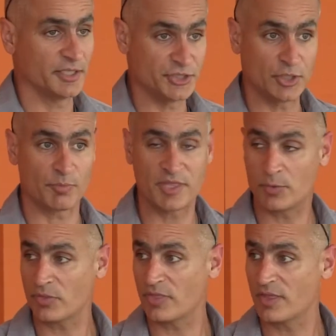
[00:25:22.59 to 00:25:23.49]
the genome
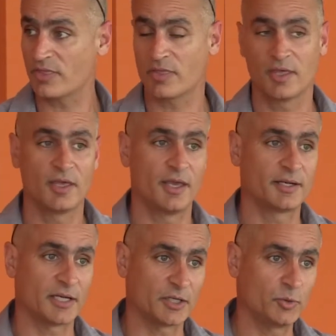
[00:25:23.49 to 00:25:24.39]
sequences, it
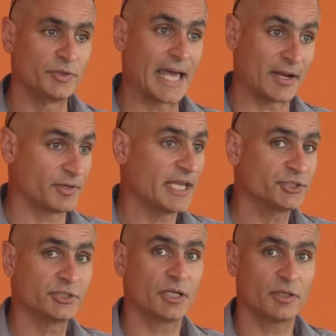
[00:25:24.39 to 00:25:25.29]
can include the
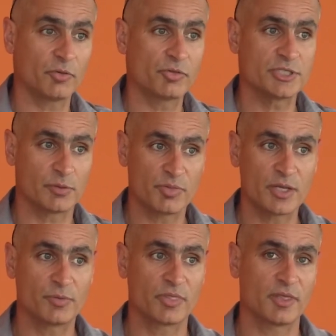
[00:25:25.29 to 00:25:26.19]
annotation on those genome
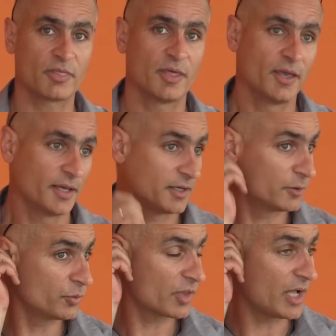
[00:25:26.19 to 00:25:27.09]
sequences, it
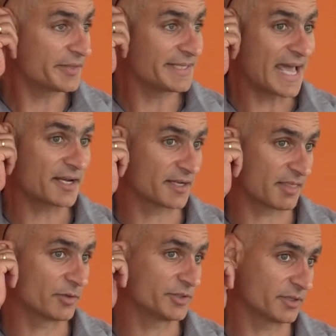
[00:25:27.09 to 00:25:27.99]
includes all the data
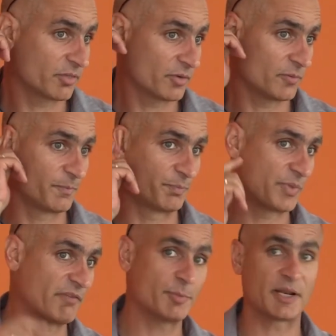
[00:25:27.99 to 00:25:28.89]
that's out there. So
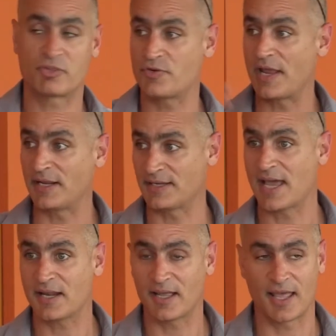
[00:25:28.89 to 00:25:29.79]
everybody's creating
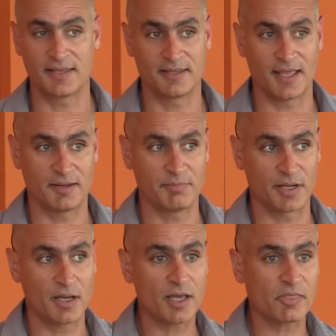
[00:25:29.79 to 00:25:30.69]
data, and
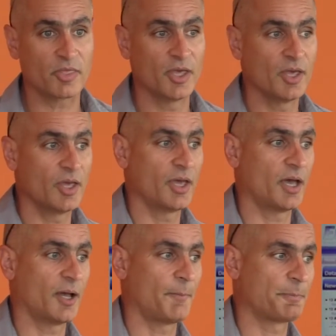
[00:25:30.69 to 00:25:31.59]
because
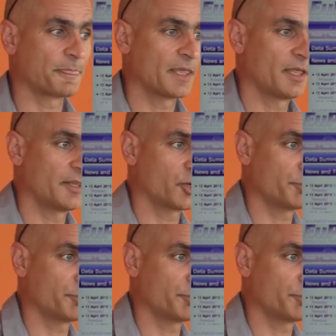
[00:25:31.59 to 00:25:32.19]
the